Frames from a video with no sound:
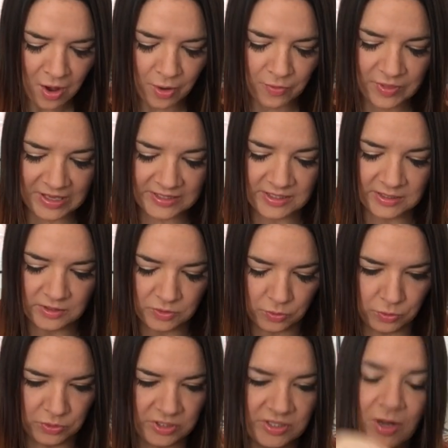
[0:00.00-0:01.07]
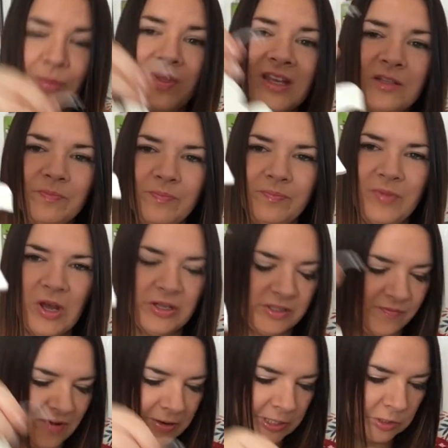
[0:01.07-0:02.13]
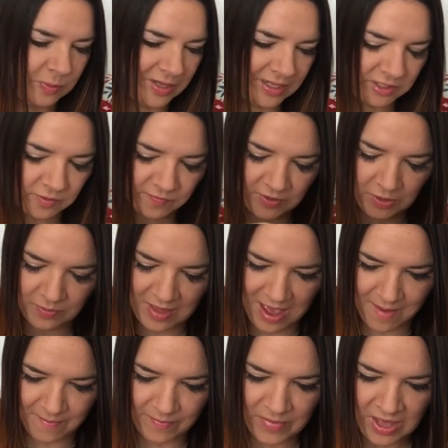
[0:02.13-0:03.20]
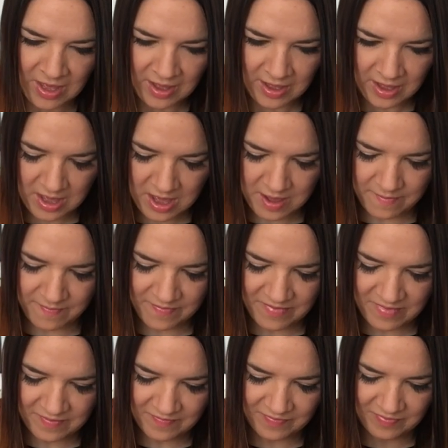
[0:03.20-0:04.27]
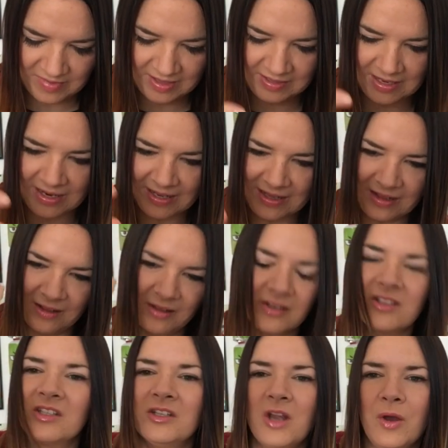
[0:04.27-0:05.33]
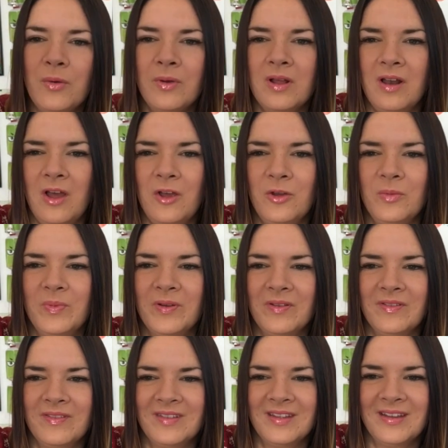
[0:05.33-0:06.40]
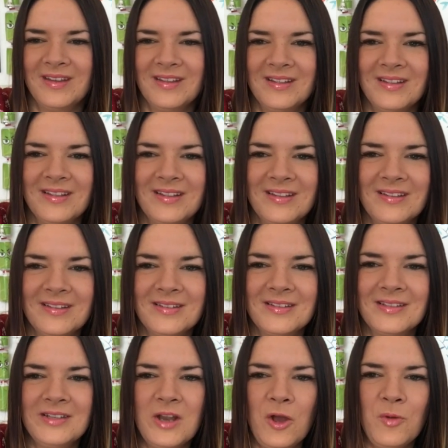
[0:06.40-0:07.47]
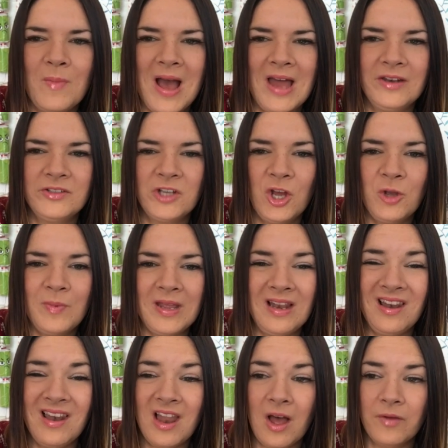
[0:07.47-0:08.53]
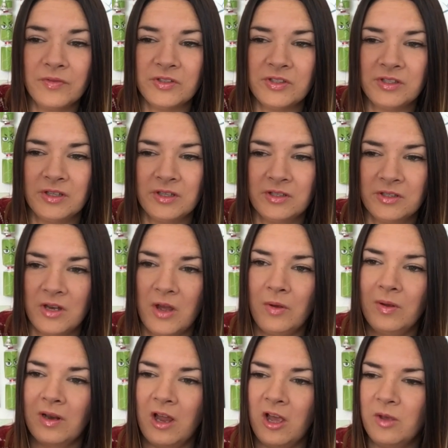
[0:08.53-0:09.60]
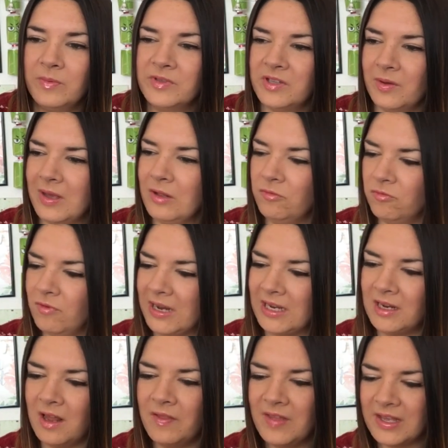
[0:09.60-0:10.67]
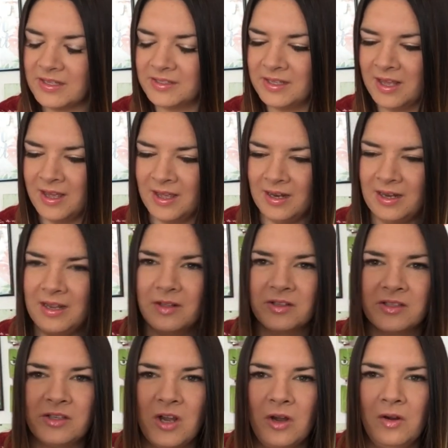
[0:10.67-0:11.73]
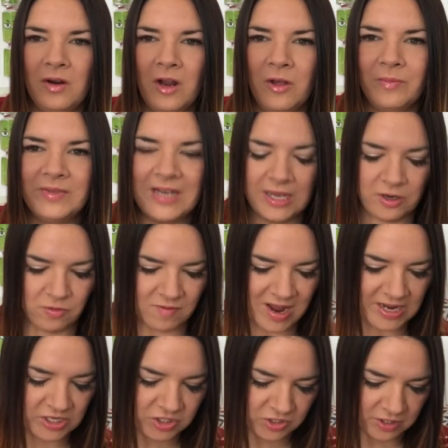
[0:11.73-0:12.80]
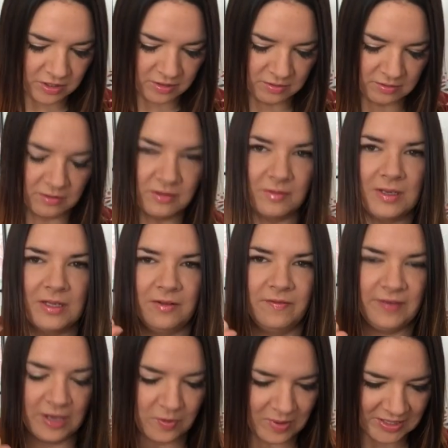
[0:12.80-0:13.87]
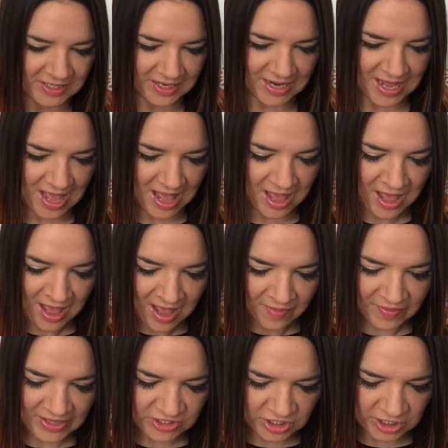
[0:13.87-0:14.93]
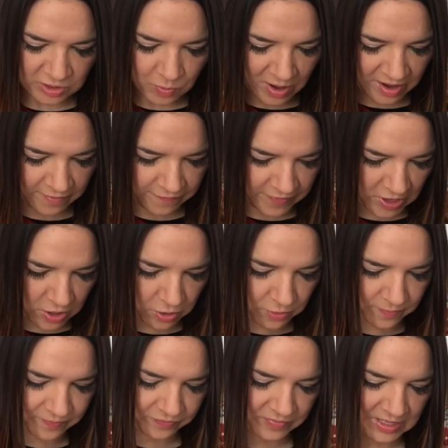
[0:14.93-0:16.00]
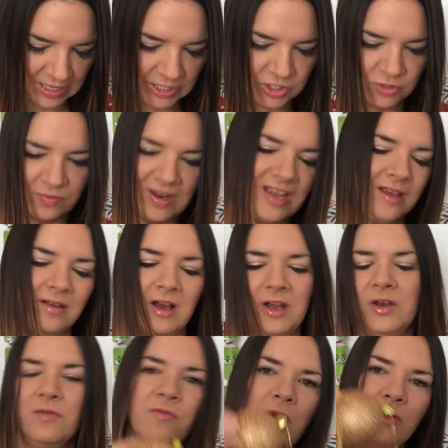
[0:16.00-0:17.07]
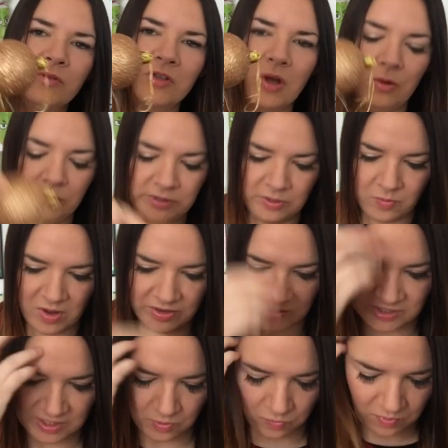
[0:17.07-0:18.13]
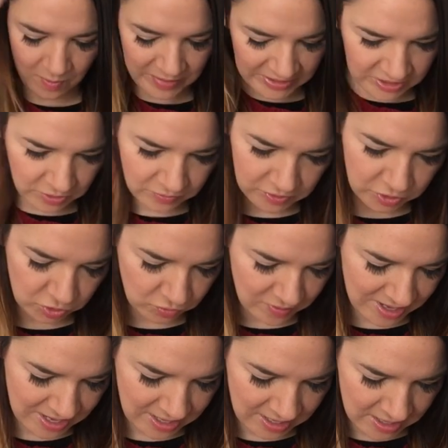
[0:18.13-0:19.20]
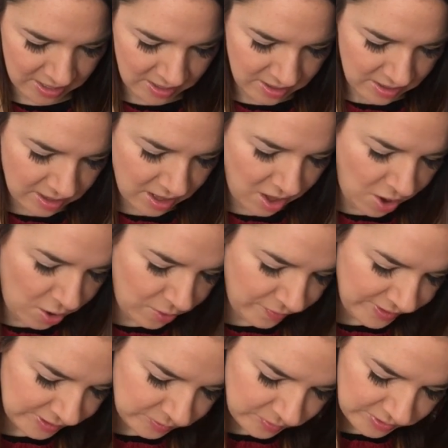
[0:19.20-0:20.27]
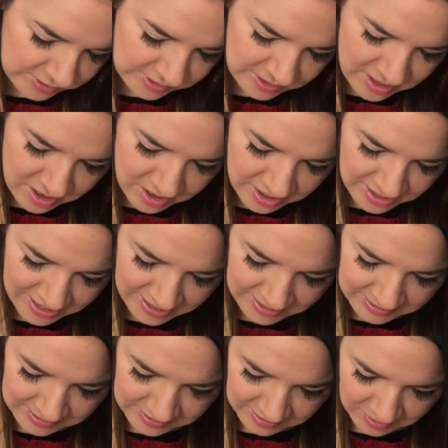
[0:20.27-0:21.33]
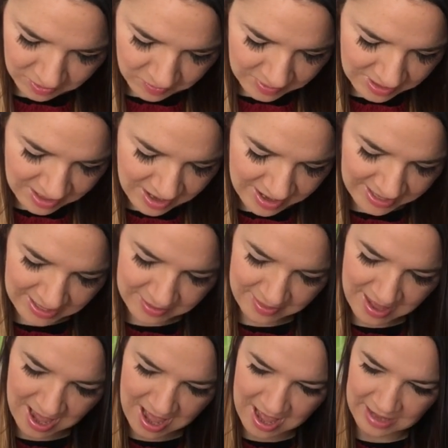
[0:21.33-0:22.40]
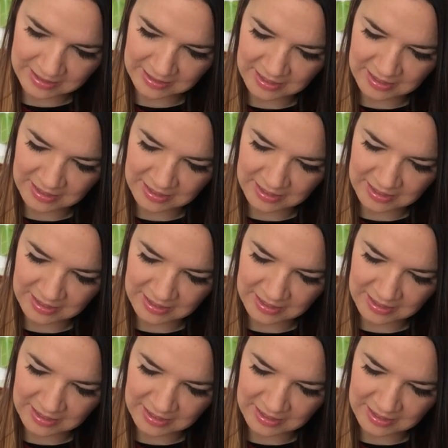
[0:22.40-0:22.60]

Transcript: Oh, this is gorgeous. Oh, these birds are very sweet. There's a few of them. There's a little snow globe snowman. Toby loves snow globes, so he'll really like this little snow globe decoration. Little finger went in the air. There's just quite a few glittery kind of rose goldy ones. So when we do the tree, oh, this one's nice. Oh, I like that.